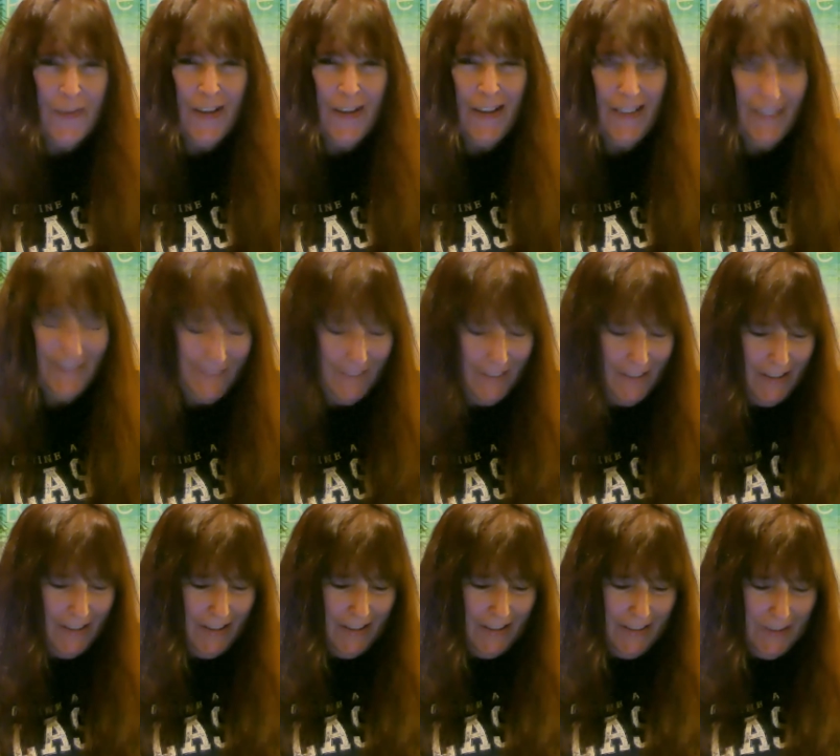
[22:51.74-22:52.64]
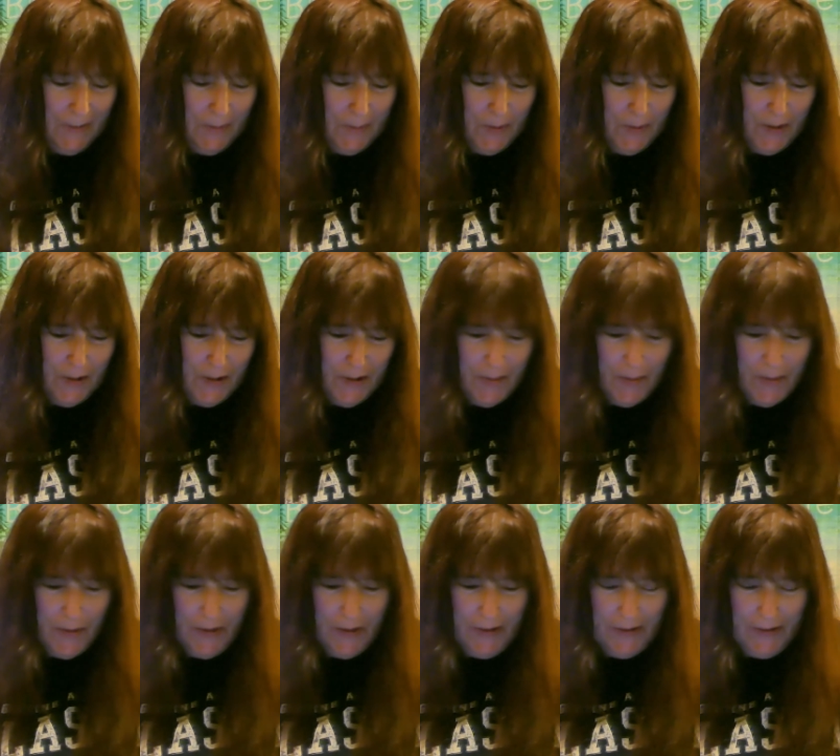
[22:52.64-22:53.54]
kind of need to brush up
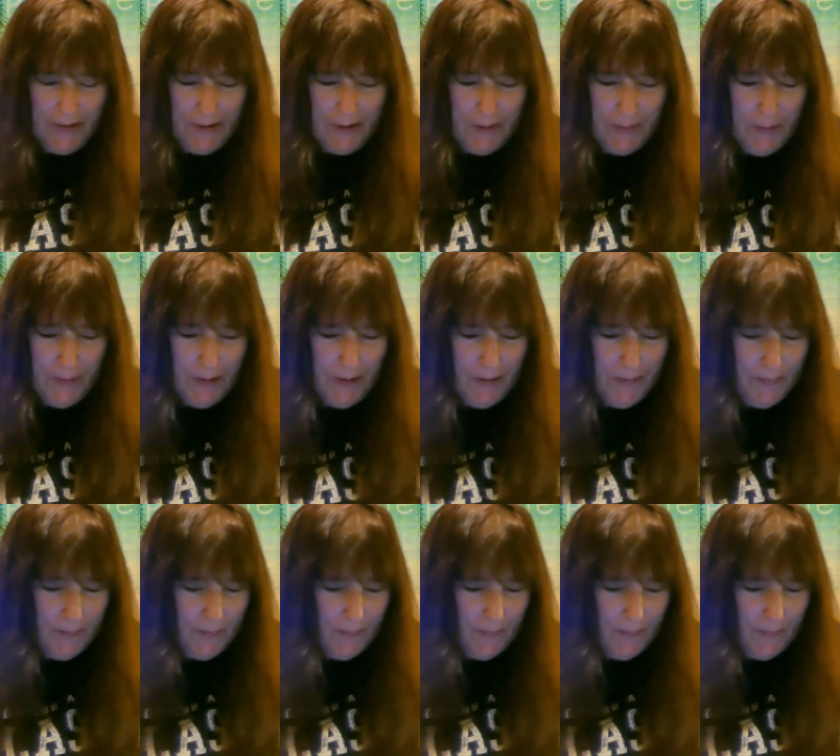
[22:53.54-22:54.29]
on it a little bit